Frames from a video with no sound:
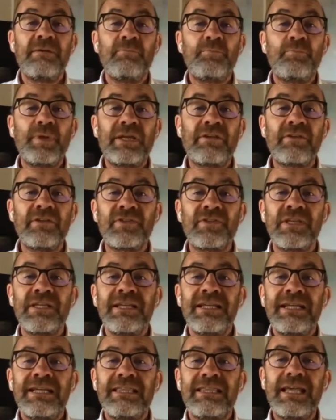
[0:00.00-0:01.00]
Because
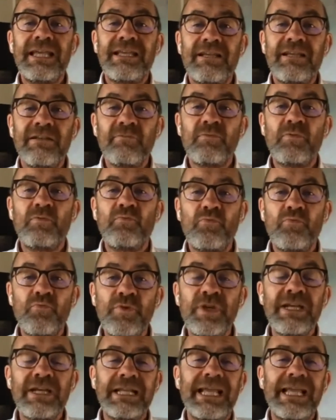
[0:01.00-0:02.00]
they can
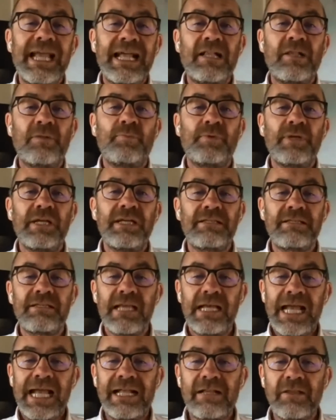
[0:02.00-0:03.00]
really help as
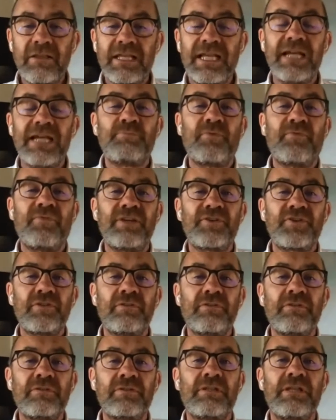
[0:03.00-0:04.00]
healthcare
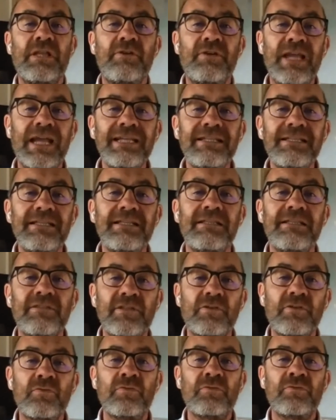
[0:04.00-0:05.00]
professionals located in
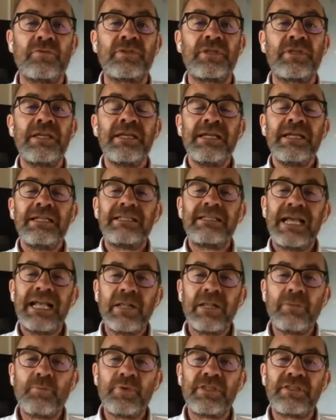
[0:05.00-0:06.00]
schools to
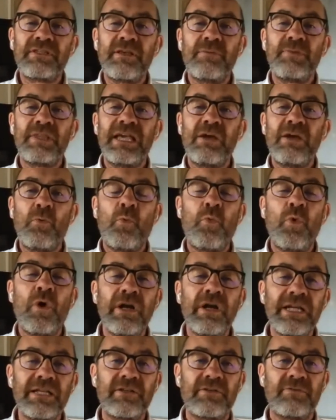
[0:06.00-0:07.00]
help with some of that
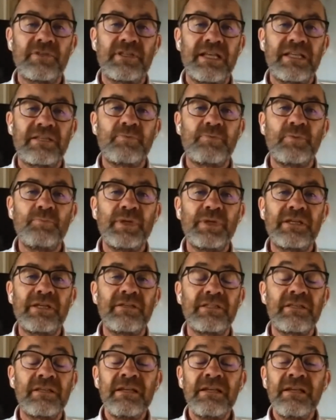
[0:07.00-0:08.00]
wider assessment.
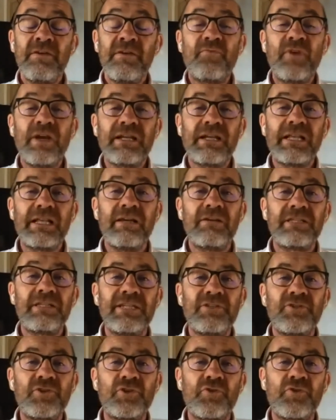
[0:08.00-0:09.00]
Because frankly, our
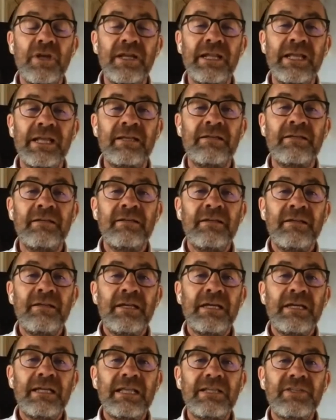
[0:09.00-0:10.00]
teacher training,
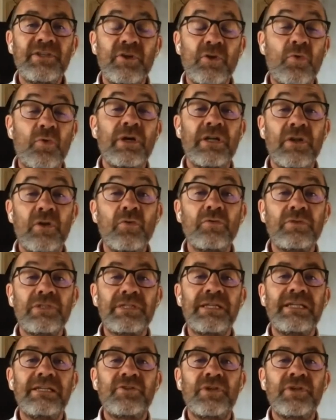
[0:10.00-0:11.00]
unless you're quite an old
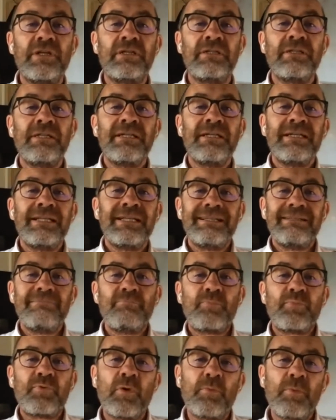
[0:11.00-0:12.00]
teacher,
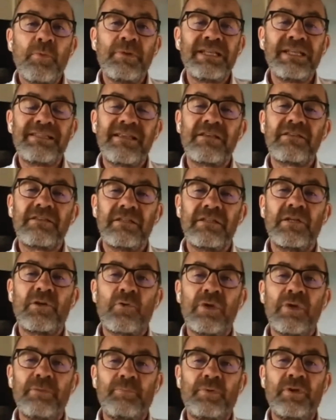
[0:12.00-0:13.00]
probably doesn't
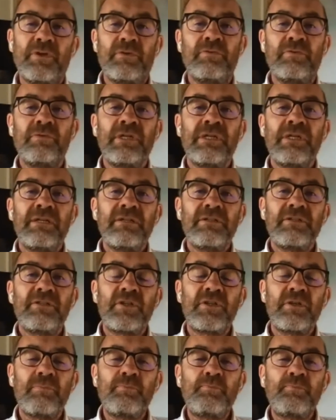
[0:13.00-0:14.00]
equip you
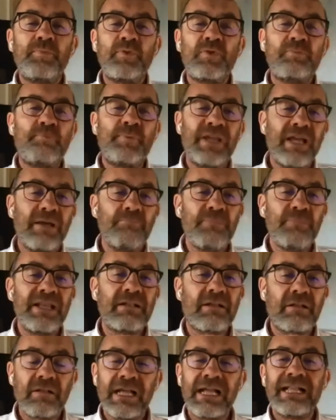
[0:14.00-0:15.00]
to be a
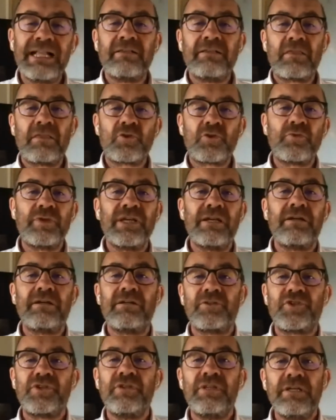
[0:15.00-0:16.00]
mental health
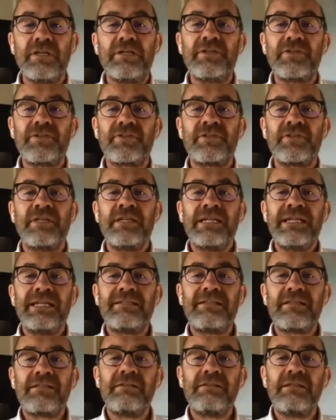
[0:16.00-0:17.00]
triage nurse. It
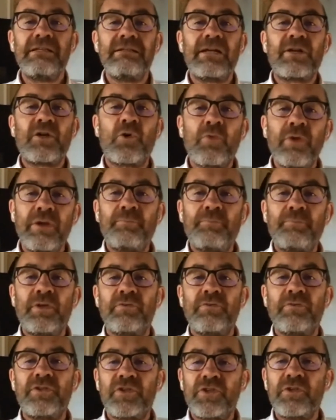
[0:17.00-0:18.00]
doesn't equip
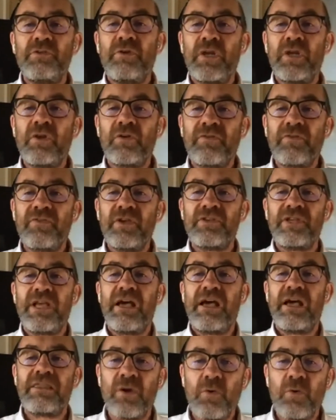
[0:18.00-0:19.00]
you to do a lot of those
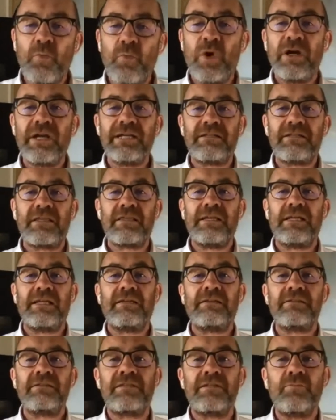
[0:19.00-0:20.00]
other wider
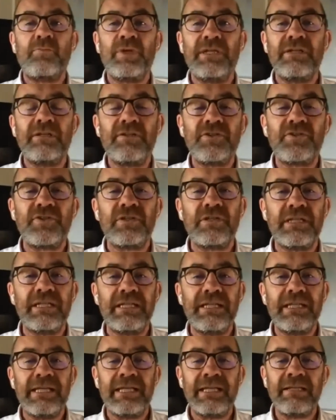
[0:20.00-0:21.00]
things that we urgently
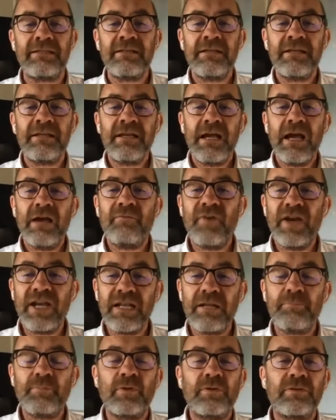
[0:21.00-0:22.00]
need
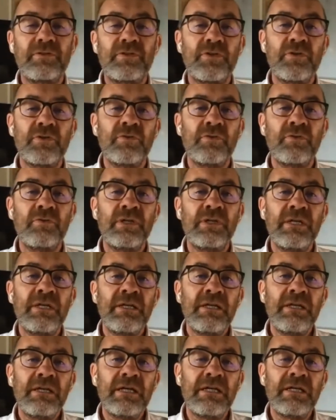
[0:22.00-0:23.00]
available to
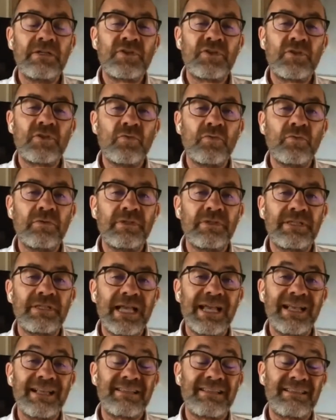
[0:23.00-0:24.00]
schools
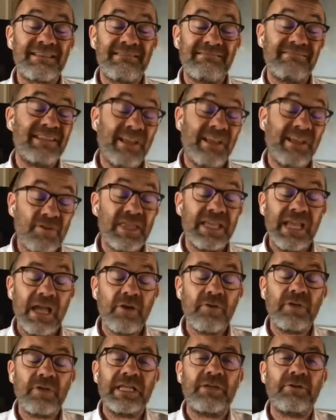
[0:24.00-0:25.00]
as, you know, the
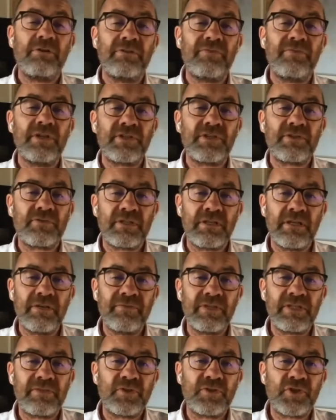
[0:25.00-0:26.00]
only universal
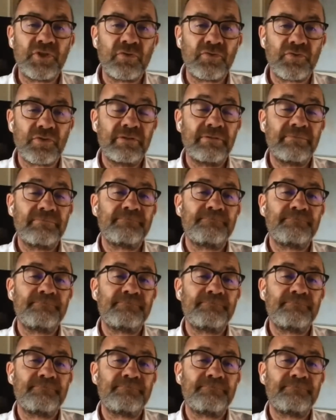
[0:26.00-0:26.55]
service for children.